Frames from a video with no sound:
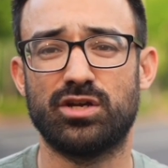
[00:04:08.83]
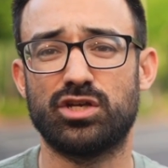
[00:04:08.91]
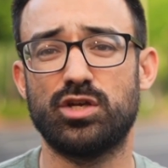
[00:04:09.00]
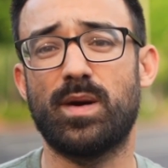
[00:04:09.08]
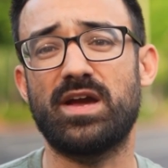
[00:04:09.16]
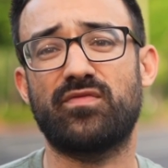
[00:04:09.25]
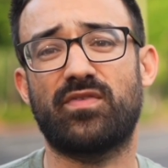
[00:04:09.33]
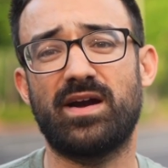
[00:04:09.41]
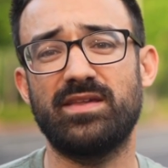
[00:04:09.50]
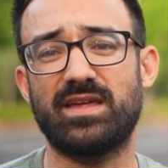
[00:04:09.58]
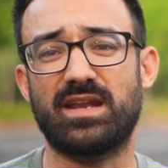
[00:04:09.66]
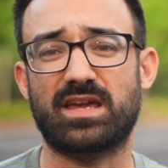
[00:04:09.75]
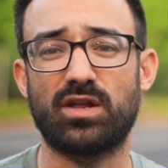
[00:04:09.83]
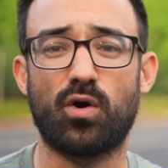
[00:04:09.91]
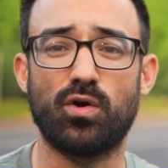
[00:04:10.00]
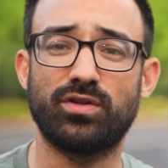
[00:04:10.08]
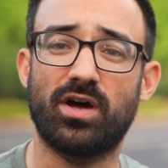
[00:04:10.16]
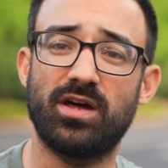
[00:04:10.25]
You might find that it can
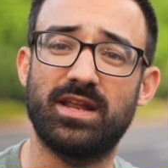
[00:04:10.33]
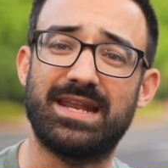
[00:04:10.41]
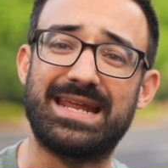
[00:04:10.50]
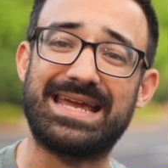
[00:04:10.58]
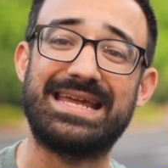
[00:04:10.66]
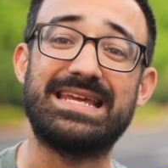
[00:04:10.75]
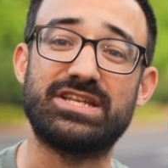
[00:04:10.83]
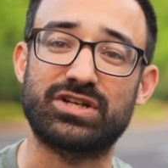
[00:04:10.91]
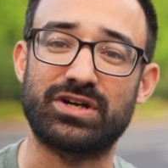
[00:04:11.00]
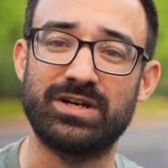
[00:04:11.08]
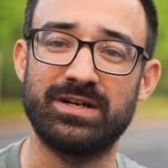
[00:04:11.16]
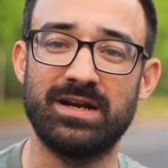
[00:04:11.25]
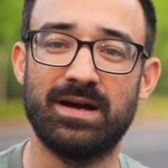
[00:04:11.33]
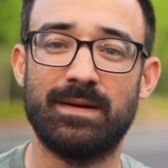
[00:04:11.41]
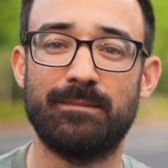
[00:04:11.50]
hold on in any turn,